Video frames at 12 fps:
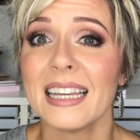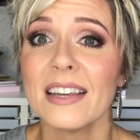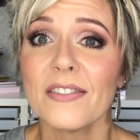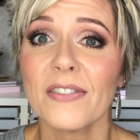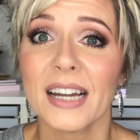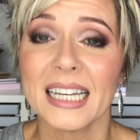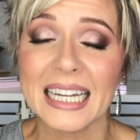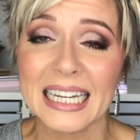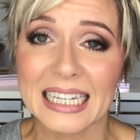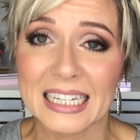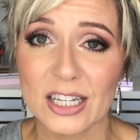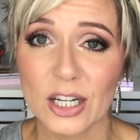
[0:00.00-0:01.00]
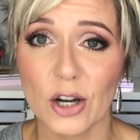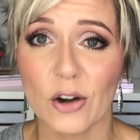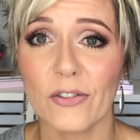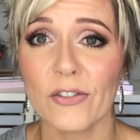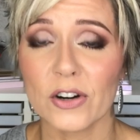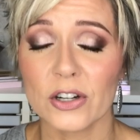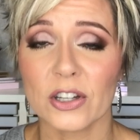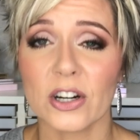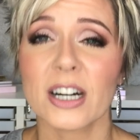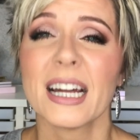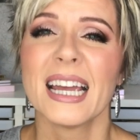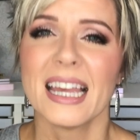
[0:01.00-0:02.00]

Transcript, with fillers: if I need it to go further,